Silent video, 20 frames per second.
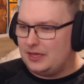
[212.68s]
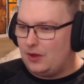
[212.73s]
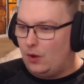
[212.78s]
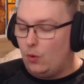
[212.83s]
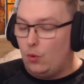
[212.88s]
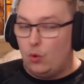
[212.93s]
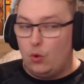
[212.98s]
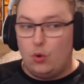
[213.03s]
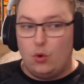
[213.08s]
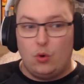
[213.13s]

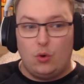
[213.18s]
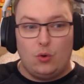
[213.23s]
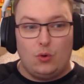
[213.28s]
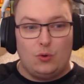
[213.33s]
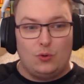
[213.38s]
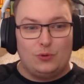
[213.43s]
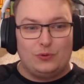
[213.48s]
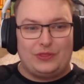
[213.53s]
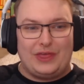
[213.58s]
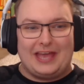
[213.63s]

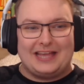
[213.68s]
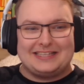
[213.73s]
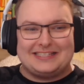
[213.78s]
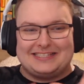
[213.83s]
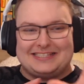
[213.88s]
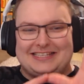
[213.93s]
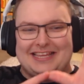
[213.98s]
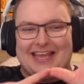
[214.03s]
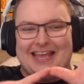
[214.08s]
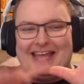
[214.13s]
Ooh, that's
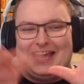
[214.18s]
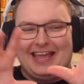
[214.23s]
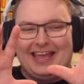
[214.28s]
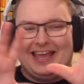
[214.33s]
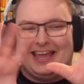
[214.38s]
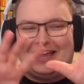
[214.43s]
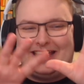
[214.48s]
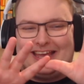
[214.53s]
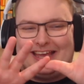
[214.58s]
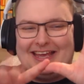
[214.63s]

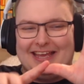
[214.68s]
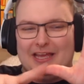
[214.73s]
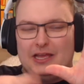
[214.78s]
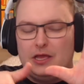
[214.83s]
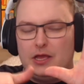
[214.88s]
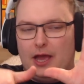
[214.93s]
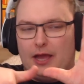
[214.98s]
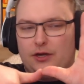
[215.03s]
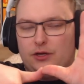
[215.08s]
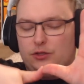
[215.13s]
sick.
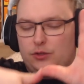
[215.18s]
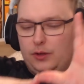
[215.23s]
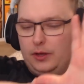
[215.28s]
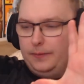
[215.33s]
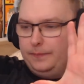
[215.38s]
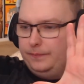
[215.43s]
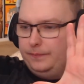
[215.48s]
How do you do it?